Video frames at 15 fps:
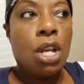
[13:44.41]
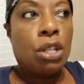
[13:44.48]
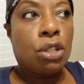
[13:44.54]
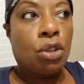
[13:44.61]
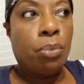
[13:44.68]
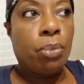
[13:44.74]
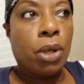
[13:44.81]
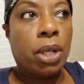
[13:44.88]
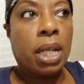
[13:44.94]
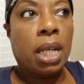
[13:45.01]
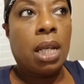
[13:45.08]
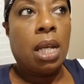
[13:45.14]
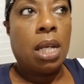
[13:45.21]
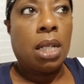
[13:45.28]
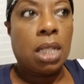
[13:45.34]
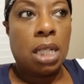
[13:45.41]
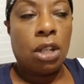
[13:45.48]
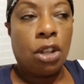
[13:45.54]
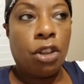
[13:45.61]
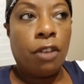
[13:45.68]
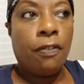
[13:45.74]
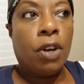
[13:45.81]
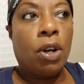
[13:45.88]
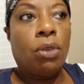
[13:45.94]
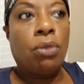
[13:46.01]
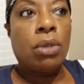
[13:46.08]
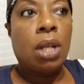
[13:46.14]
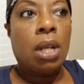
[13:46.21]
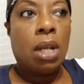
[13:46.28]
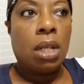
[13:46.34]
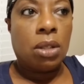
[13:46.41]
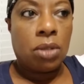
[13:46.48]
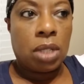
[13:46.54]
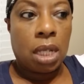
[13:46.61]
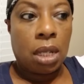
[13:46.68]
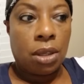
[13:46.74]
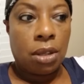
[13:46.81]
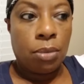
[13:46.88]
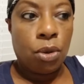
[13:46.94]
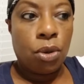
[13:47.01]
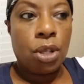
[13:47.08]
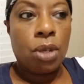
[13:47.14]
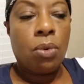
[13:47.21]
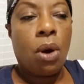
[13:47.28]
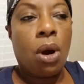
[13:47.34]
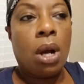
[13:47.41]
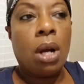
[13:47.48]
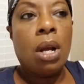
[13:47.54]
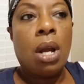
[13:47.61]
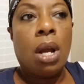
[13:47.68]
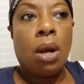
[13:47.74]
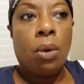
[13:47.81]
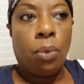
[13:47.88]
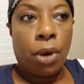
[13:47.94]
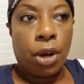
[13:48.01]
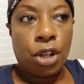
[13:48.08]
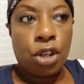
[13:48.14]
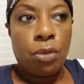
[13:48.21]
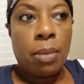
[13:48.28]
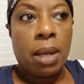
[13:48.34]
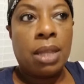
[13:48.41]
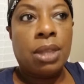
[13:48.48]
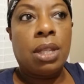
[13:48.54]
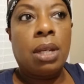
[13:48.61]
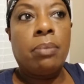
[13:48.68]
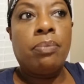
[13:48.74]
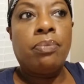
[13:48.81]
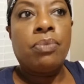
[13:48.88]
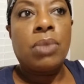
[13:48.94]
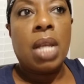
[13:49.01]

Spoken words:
So booking, you get on the phone, you tell them who you are, where you met them,